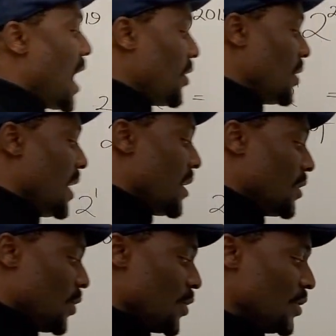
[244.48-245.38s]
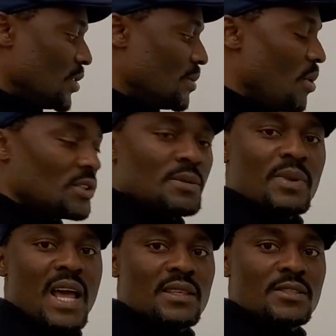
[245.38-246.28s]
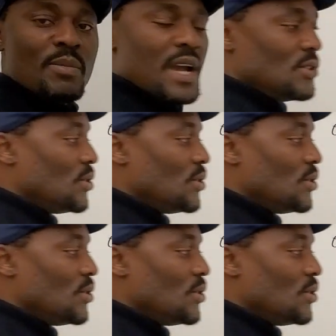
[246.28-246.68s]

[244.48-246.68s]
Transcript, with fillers: calculator or you just multiply this by